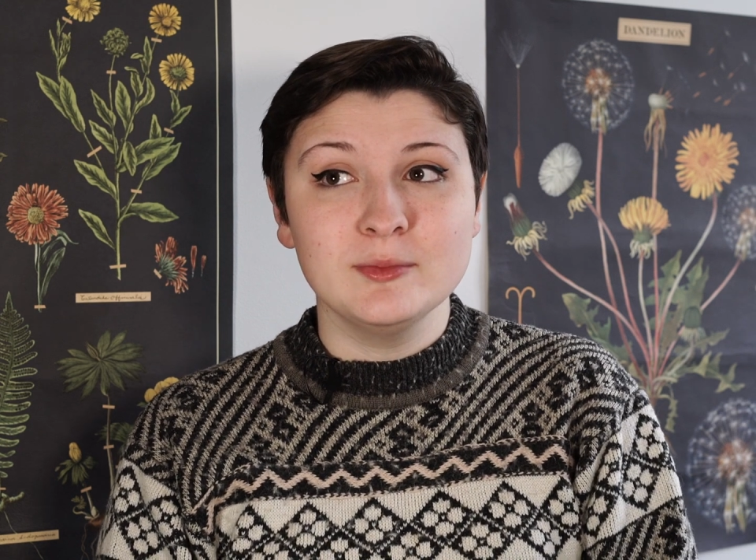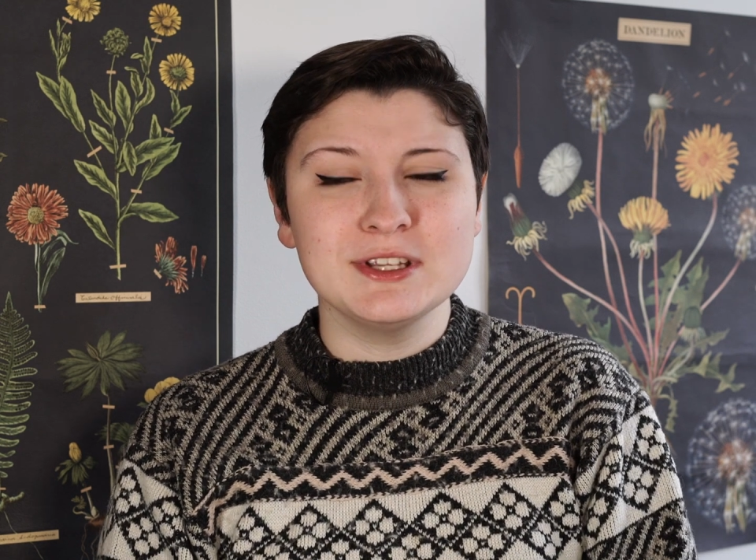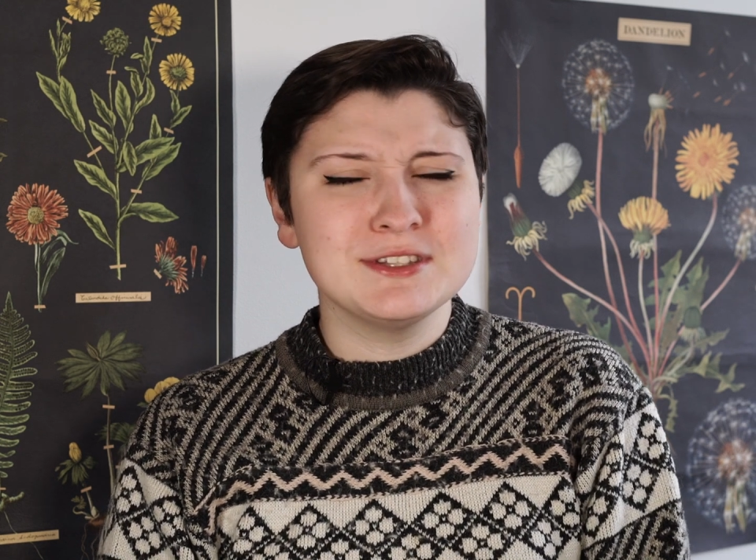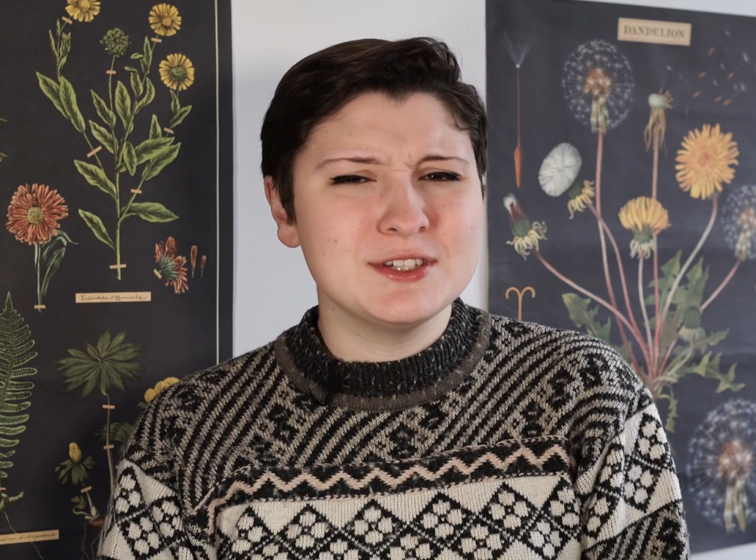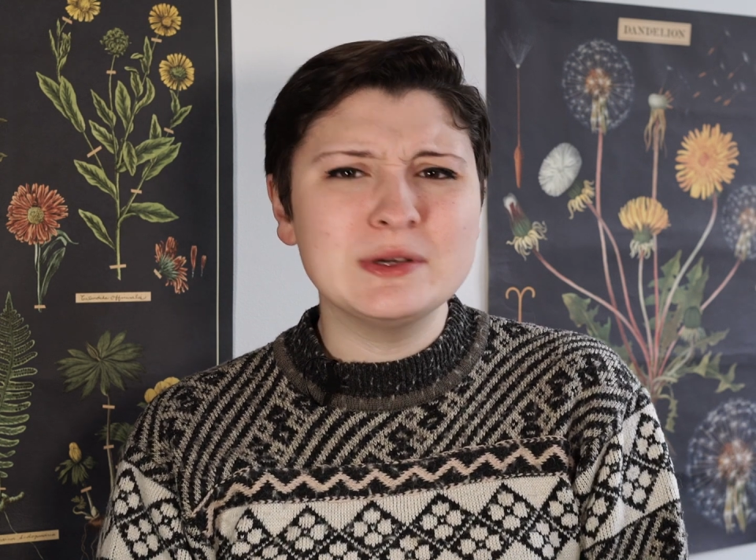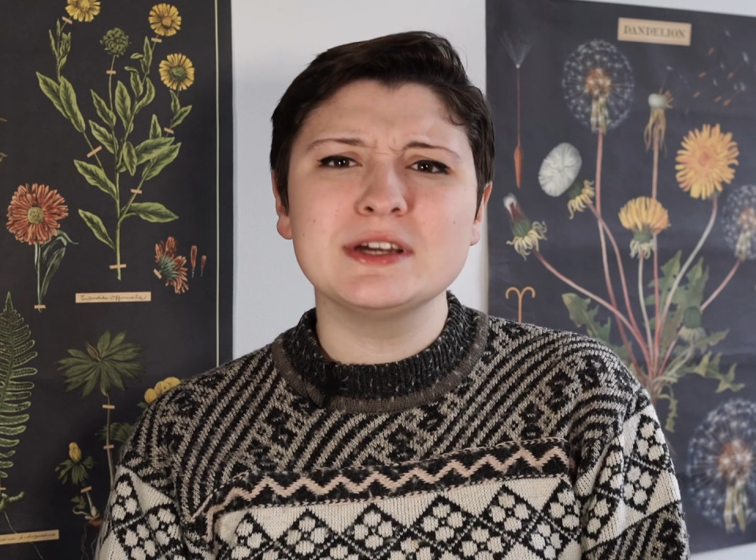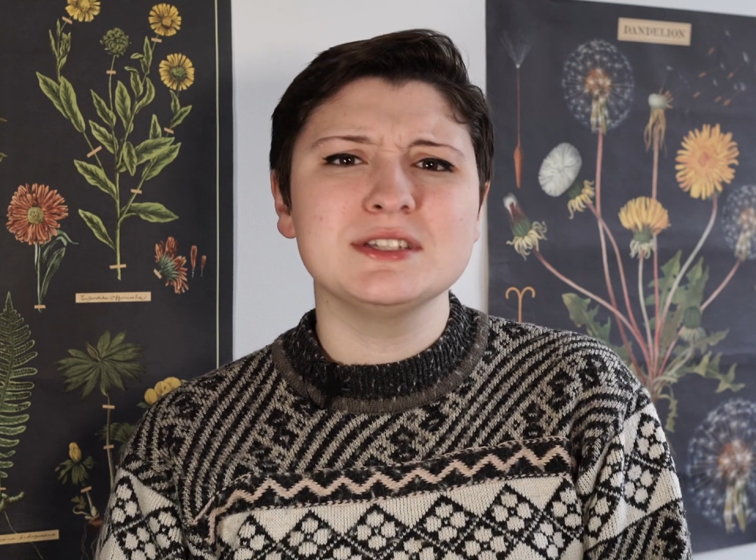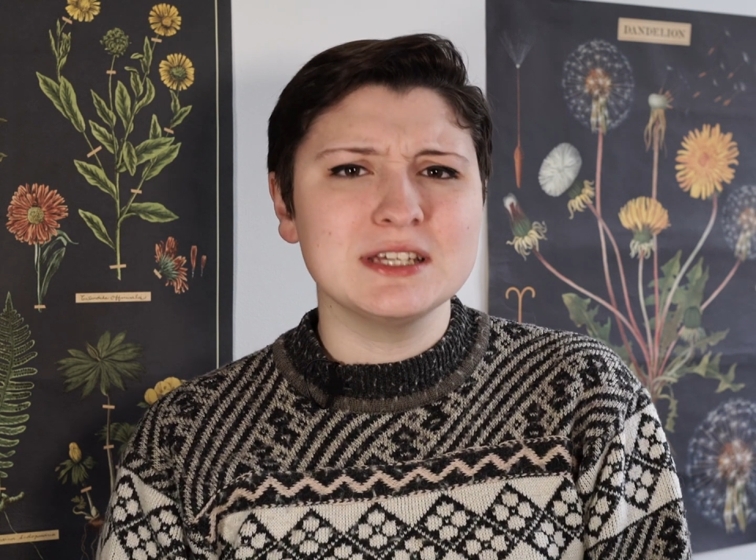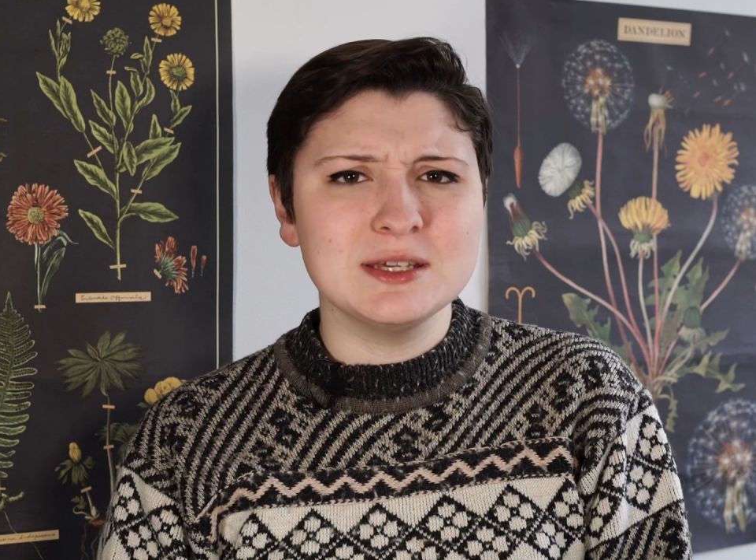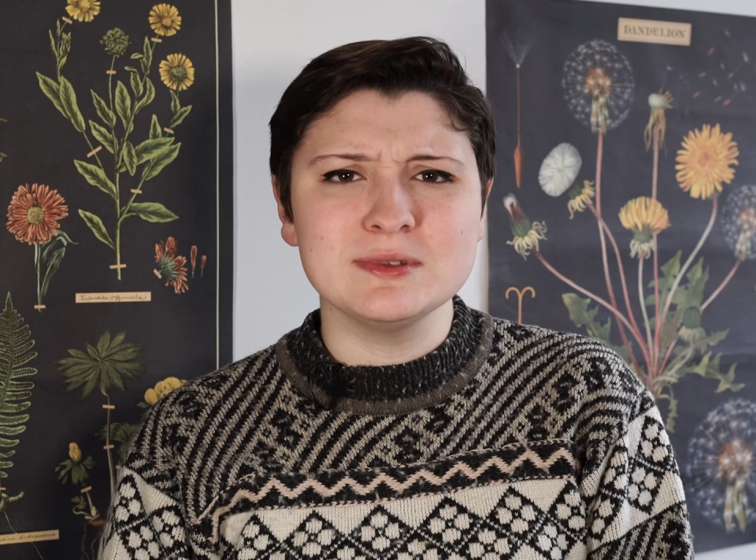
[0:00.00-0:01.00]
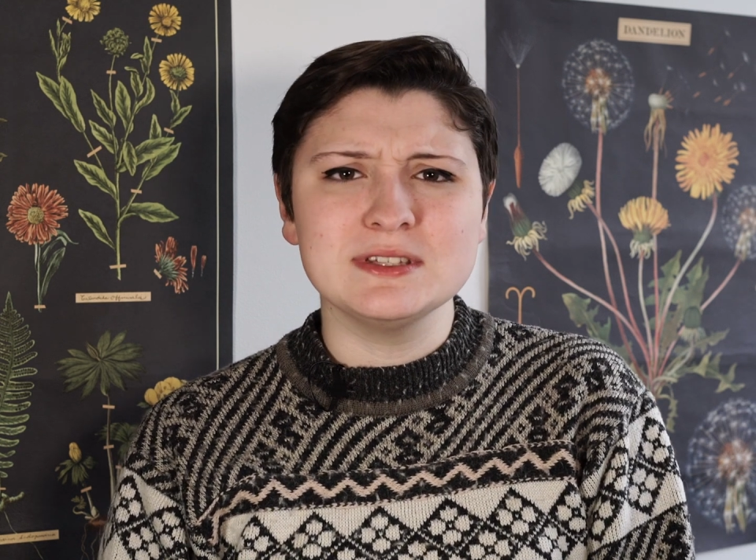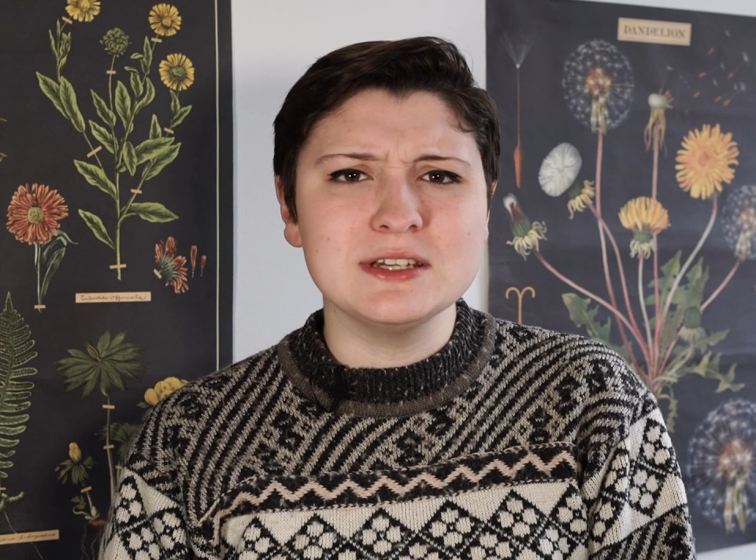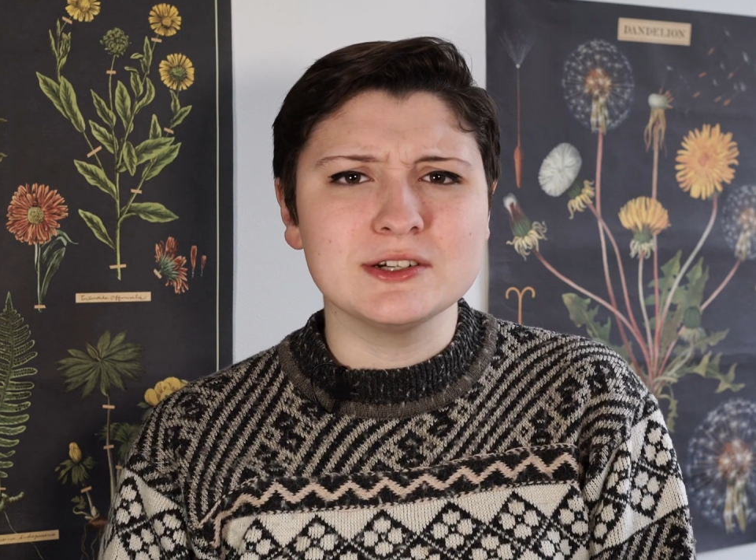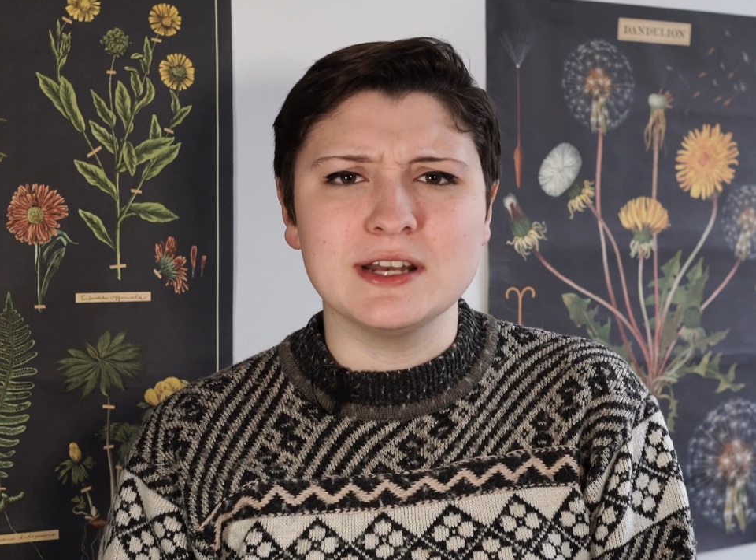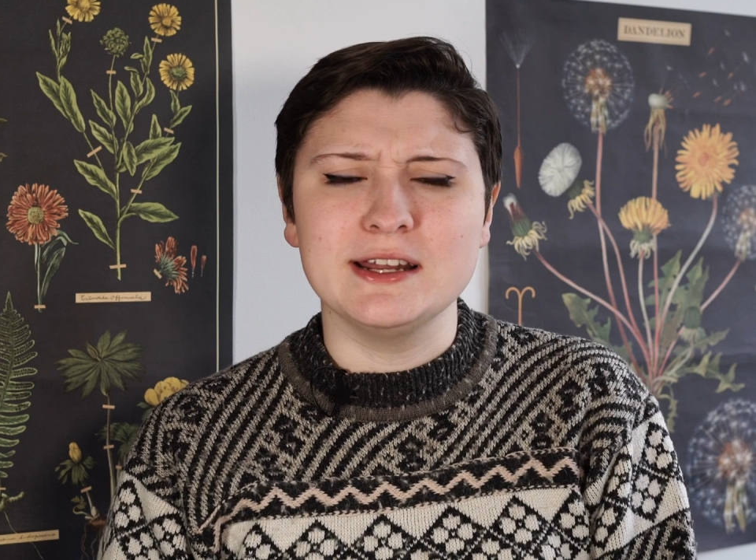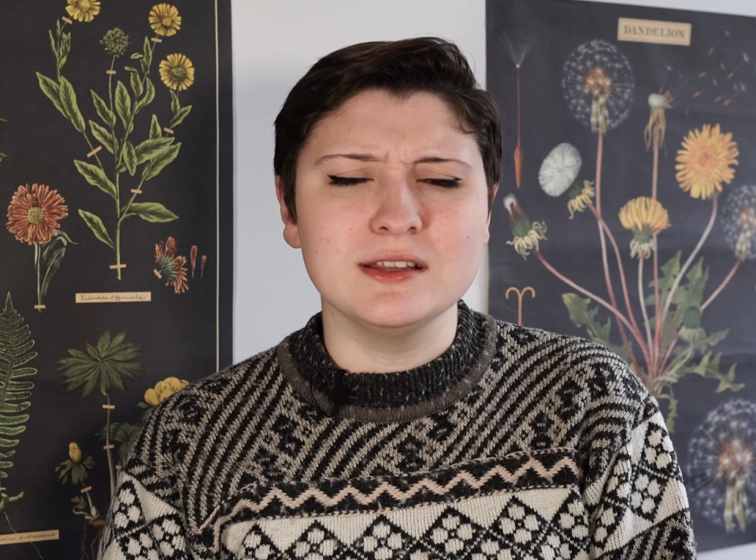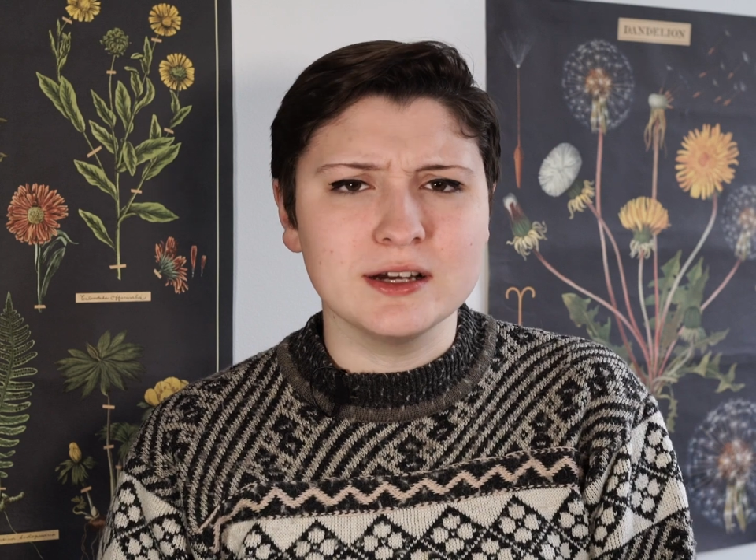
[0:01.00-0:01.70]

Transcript: but it's too good to keep a secret any